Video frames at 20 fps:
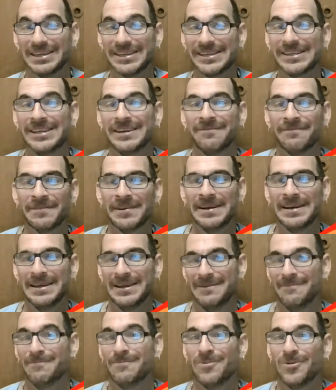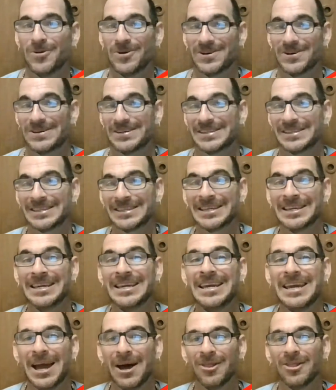different important
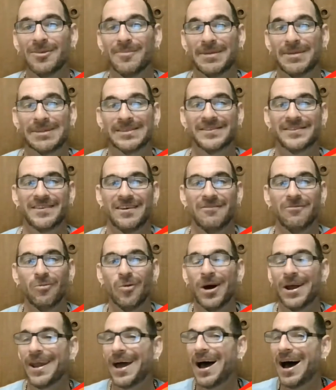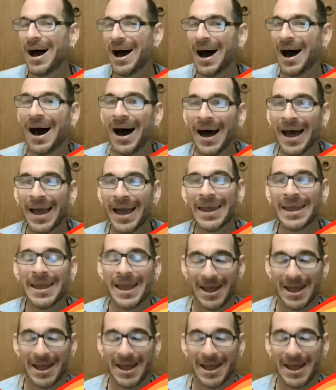key elements of what I